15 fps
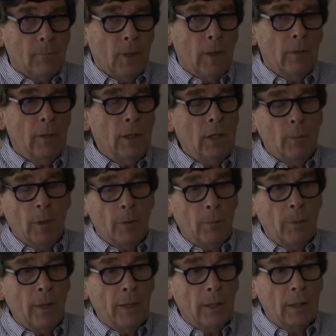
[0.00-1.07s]
thinking
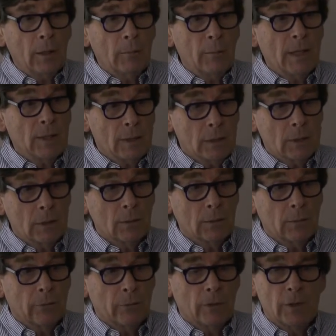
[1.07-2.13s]
about buying a medicine
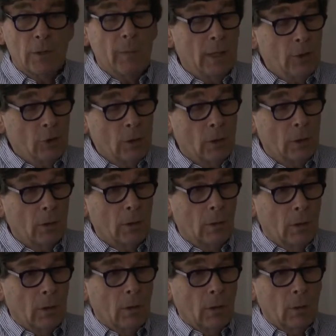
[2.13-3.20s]
for dementia.
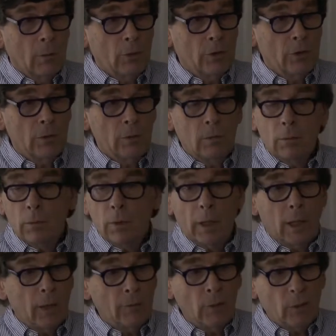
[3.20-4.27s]
Would you
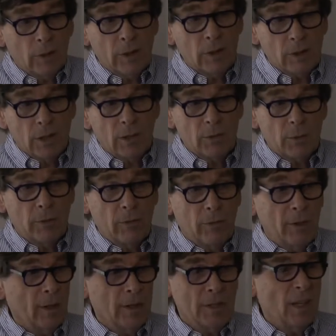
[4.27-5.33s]
have a look at it and tell us what you
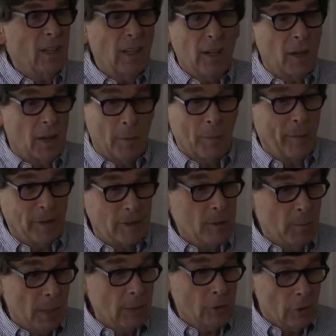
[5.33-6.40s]
think? I said, I don't know about
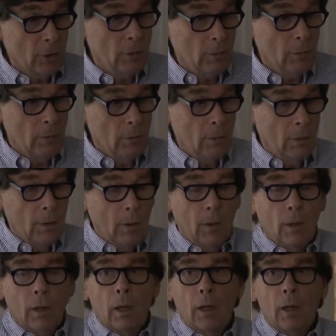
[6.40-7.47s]
dementia.
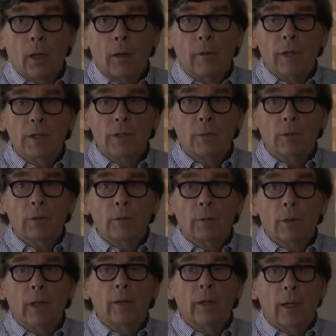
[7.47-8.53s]
And they said, well,
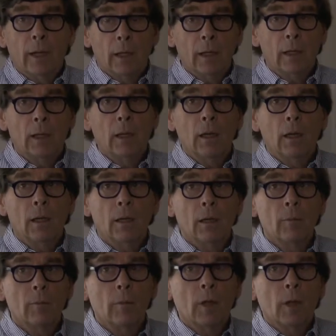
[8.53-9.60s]
okay,
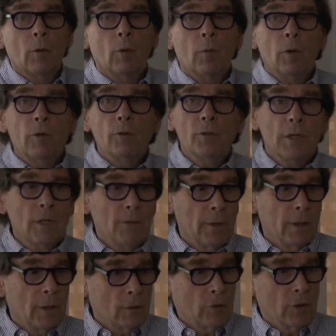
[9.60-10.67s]
um, well, what you've said is
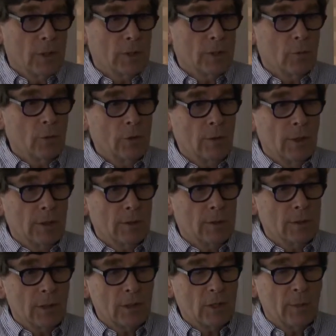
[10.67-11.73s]
very interesting. Would you like to
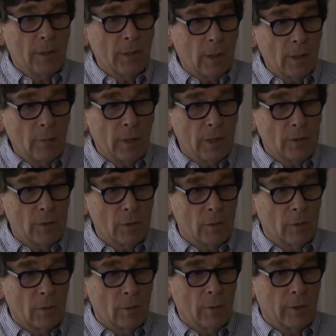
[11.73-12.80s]
tell us about another medicine
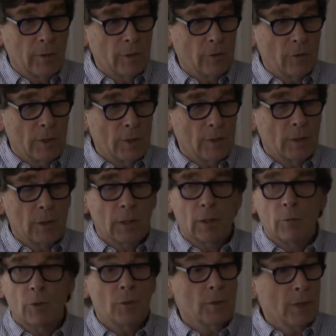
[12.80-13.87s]
that we're interested
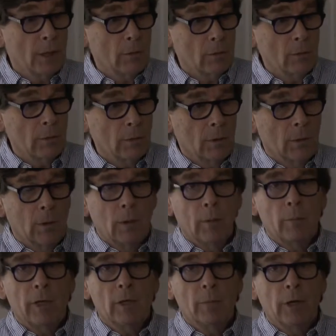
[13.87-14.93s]
in, which was Adderall,
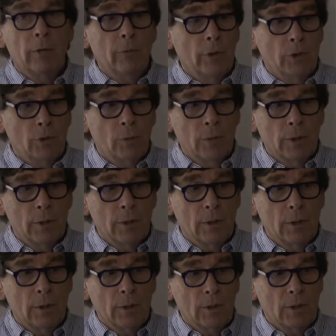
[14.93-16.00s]
made by
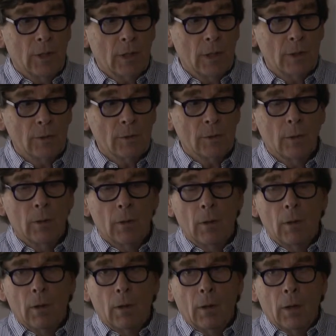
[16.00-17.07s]
Richwood in the States?
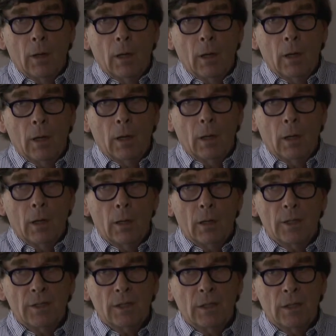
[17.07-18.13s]
Uh, and
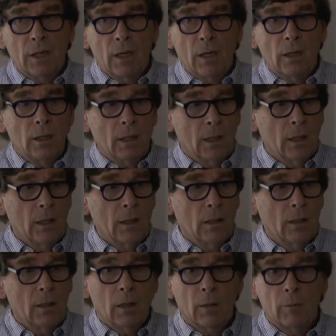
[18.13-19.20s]
I said, yeah, okay,
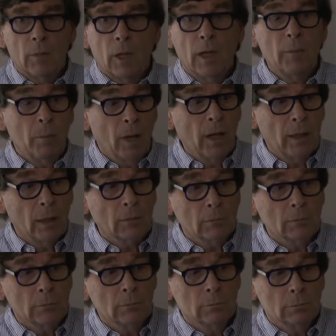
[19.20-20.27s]
um, I'd buy it.
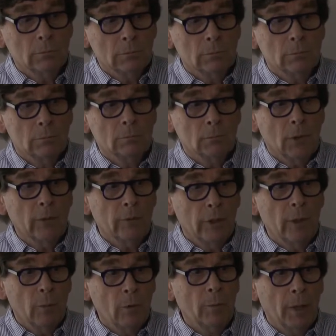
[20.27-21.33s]
I
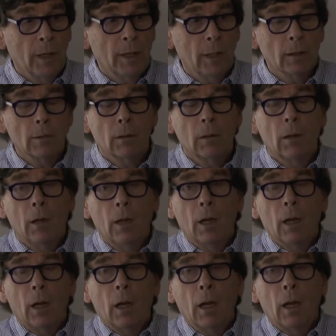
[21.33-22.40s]
really would buy it.
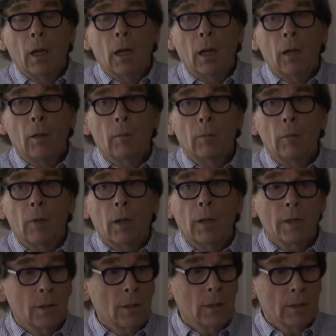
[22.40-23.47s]
Um,
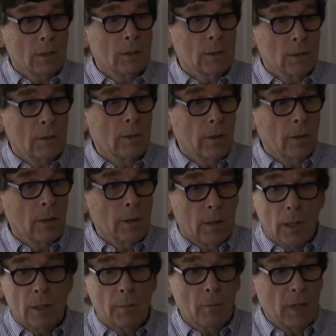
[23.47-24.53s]
it's you know it,
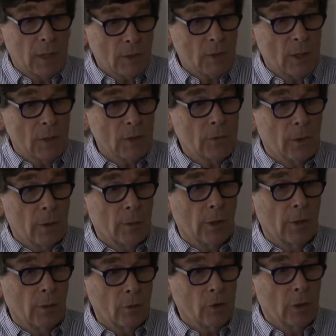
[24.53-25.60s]
it, makes sense
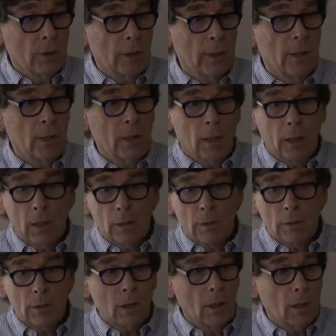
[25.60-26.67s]
pharmacologically.
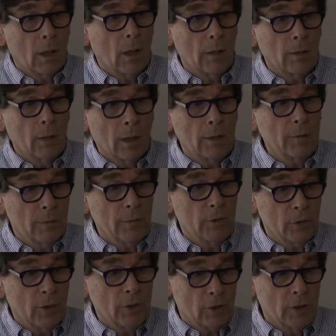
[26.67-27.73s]
It's uh, I, I,
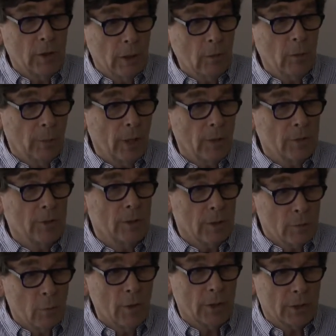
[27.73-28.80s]
do actually know about it.
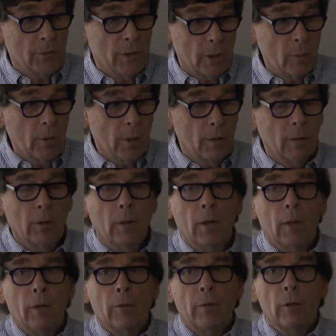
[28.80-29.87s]
It works very well,
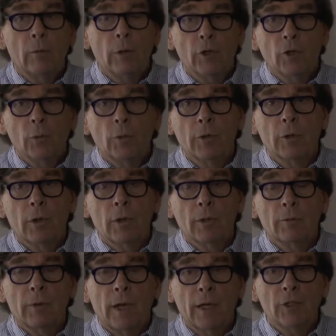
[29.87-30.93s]
though Richwood are
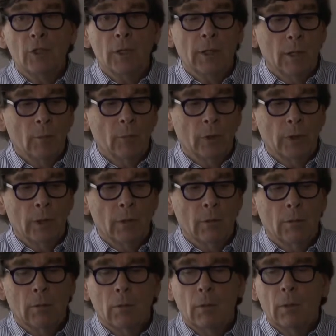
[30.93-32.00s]
an edgy company.
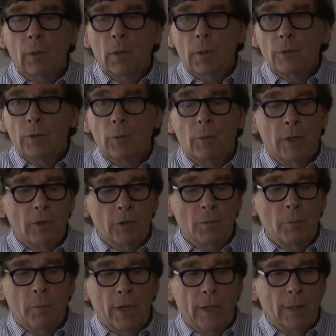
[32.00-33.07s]
So why don't you
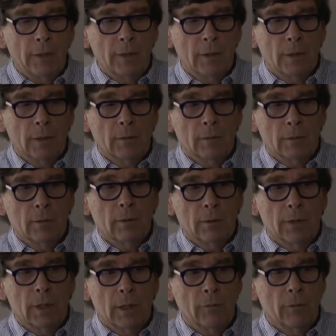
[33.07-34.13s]
just buy it and
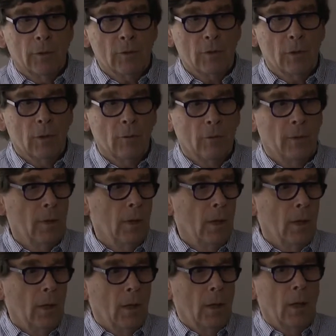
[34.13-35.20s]
get it for yourself?
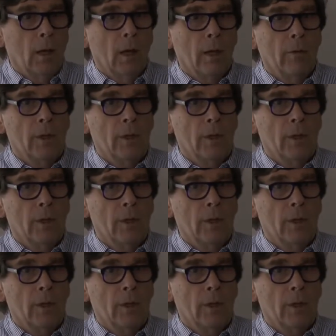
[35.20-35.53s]
And